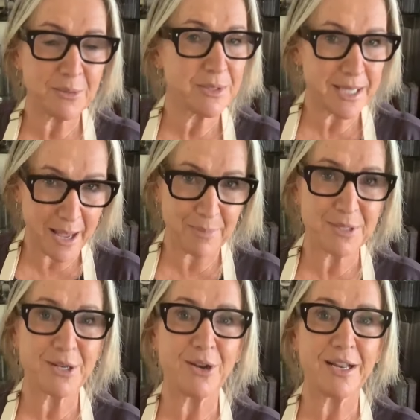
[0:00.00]
and it was
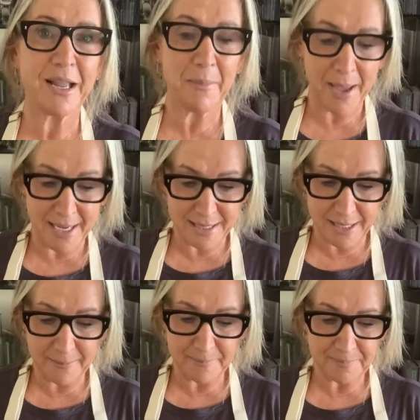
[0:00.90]
absolutely
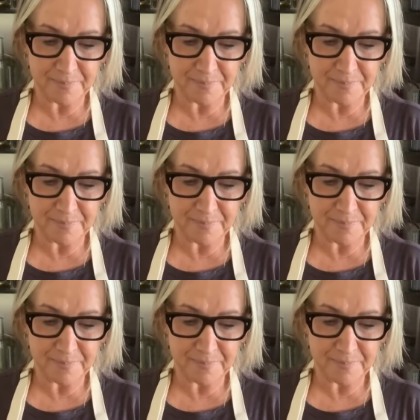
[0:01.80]
amazing,